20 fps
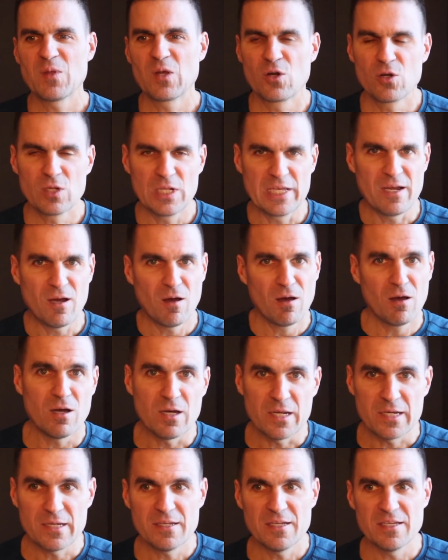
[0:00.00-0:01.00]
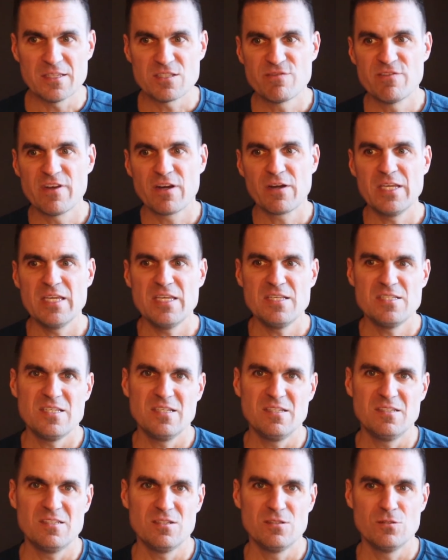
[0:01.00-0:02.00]
early on, it's very
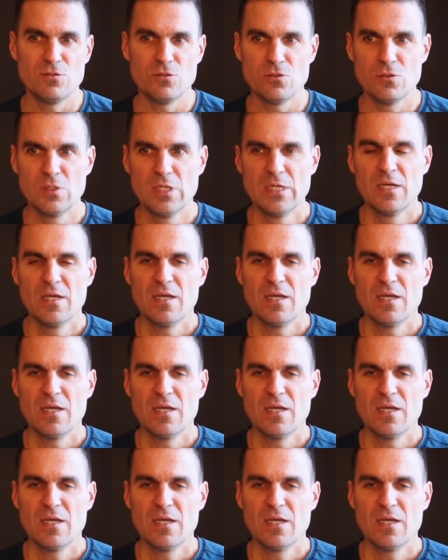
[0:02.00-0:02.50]
easy to